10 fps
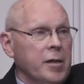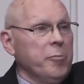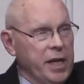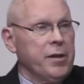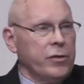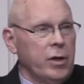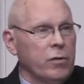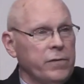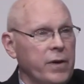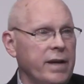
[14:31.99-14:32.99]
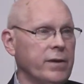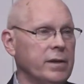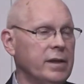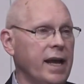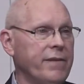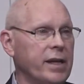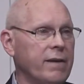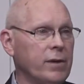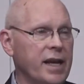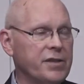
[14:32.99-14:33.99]
being enthroned forever, having an
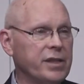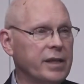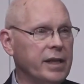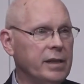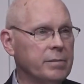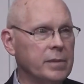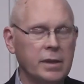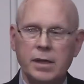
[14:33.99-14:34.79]
everlasting kingdom.